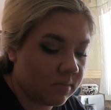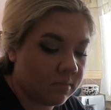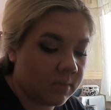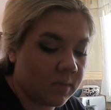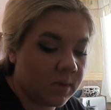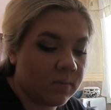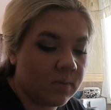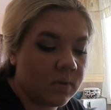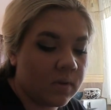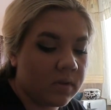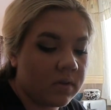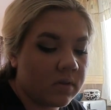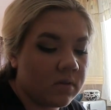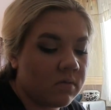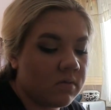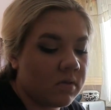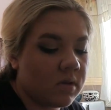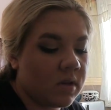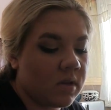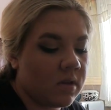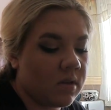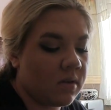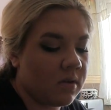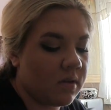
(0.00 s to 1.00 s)
Maybe I'll do
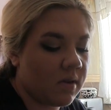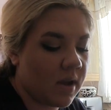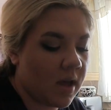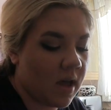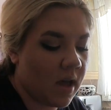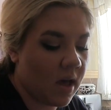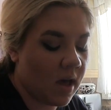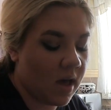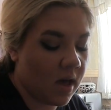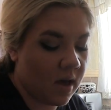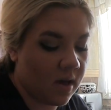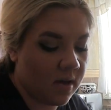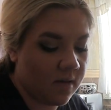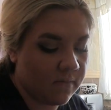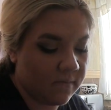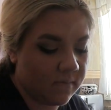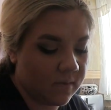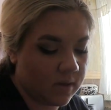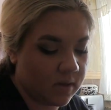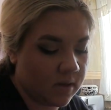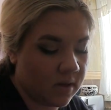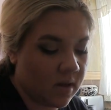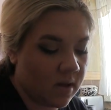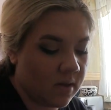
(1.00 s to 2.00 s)
another
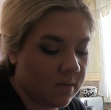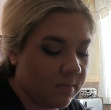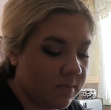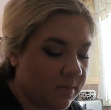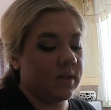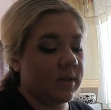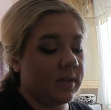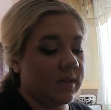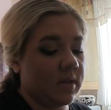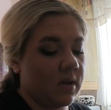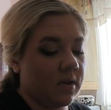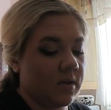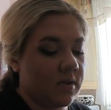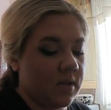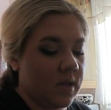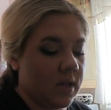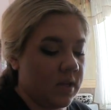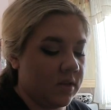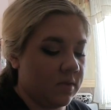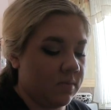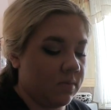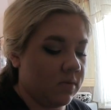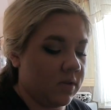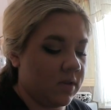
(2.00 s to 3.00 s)
half a cup, because aren't
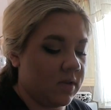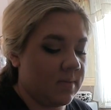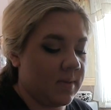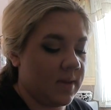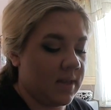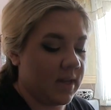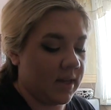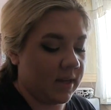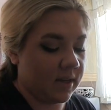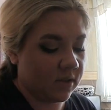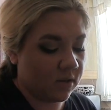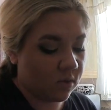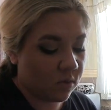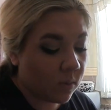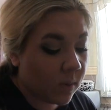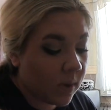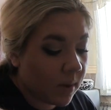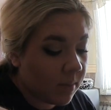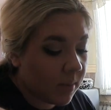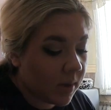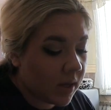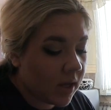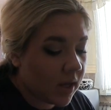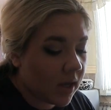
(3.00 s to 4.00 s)
they supposed to be like
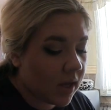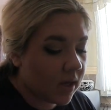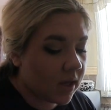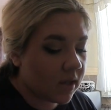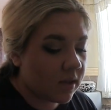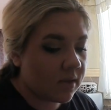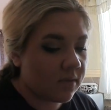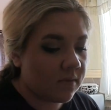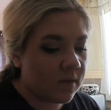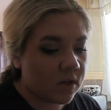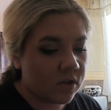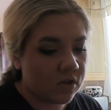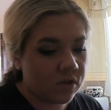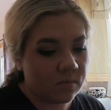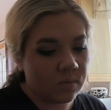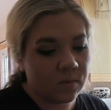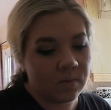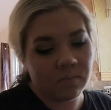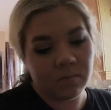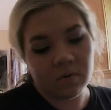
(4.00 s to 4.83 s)
swimming in the vegetable